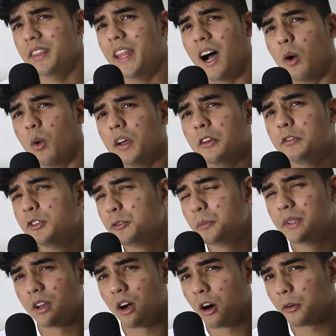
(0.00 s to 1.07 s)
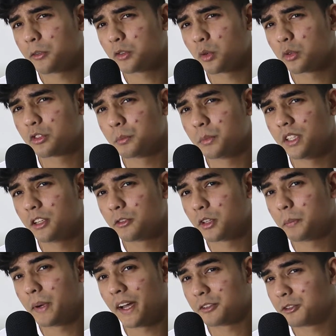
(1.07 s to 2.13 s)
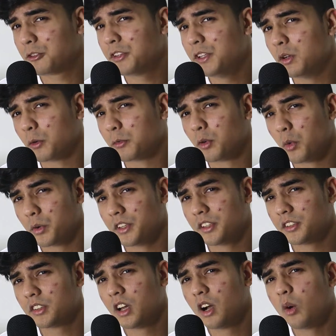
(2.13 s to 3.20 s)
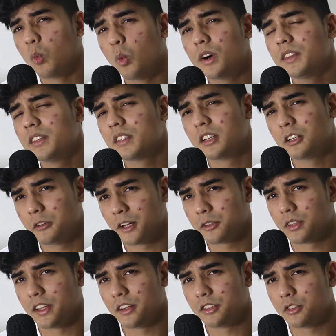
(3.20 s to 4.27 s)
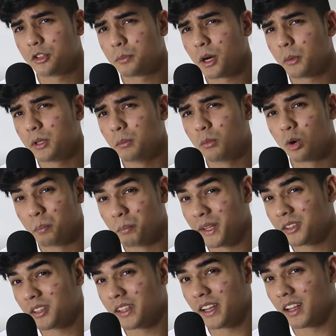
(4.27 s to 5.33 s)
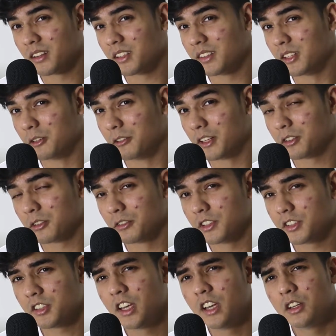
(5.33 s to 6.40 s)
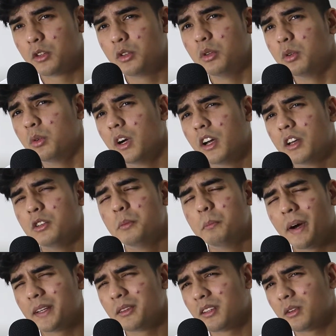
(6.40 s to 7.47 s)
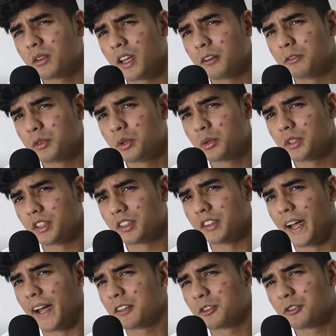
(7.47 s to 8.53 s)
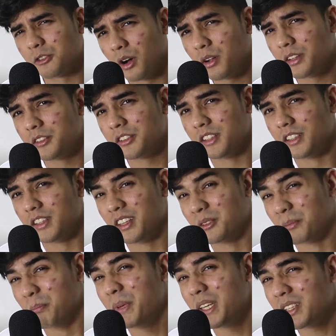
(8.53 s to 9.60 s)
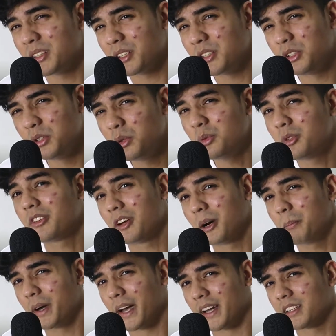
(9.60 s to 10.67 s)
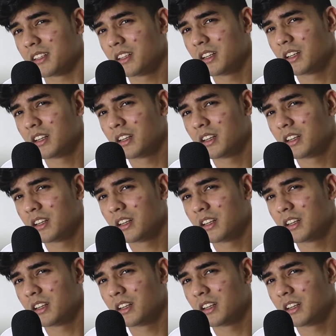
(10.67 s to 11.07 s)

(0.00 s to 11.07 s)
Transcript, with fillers: Now, if you've been off social media for the past 3 or 4 years, 1. Congratulations, you're probably more mentally healthy than the rest of us. 2. You might not have noticed that astrology is making a huge comeback.